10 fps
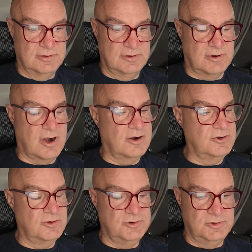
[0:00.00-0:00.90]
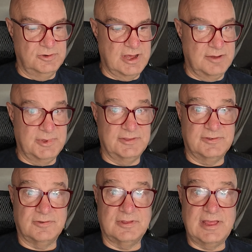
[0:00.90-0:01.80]
there are no new
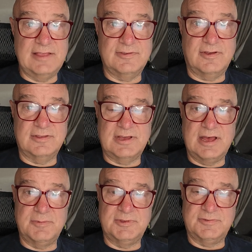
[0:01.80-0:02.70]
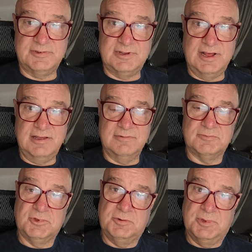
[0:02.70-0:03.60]
comments. So that's all the comments for today.
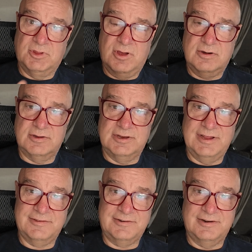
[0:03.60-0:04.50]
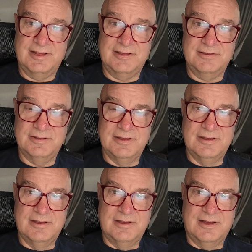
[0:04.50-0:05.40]
A little bit longer than yesterday.
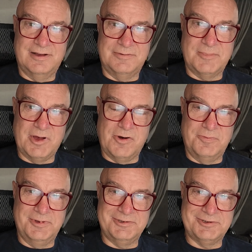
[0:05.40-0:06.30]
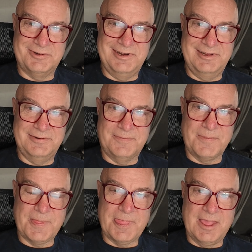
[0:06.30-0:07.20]
I hope you enjoyed it.
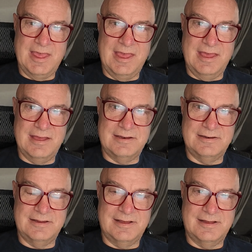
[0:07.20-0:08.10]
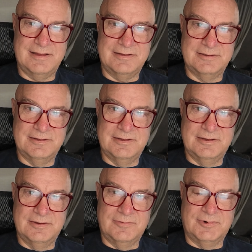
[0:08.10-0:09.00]
And
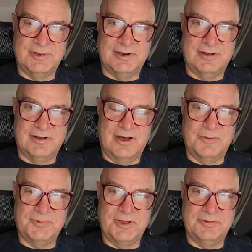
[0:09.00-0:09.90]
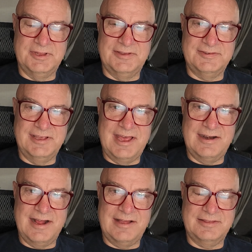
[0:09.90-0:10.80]
we're going to upload this, get
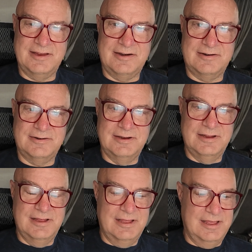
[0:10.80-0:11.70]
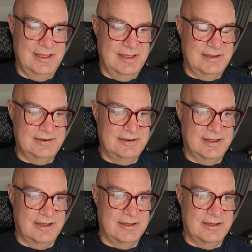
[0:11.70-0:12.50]
it out there. And